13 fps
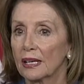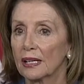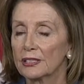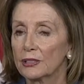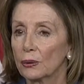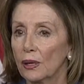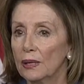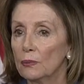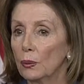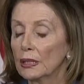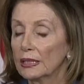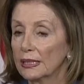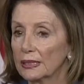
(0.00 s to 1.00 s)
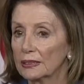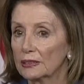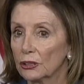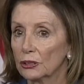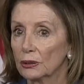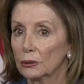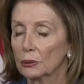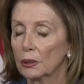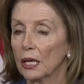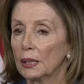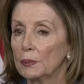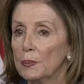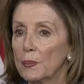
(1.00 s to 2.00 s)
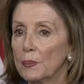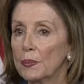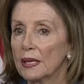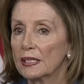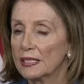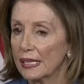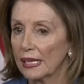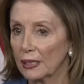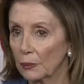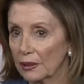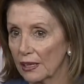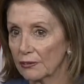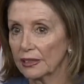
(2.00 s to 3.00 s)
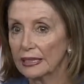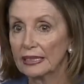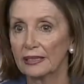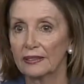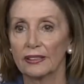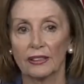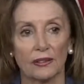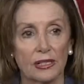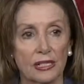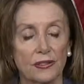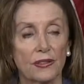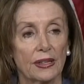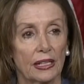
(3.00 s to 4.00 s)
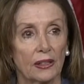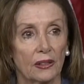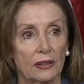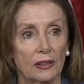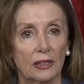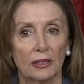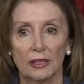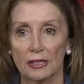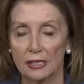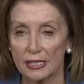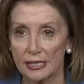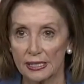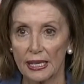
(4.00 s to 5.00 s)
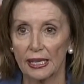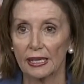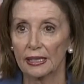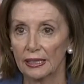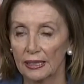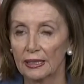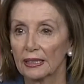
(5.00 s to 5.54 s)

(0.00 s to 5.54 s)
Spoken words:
And so I'm willing to take whatever heat there is there to say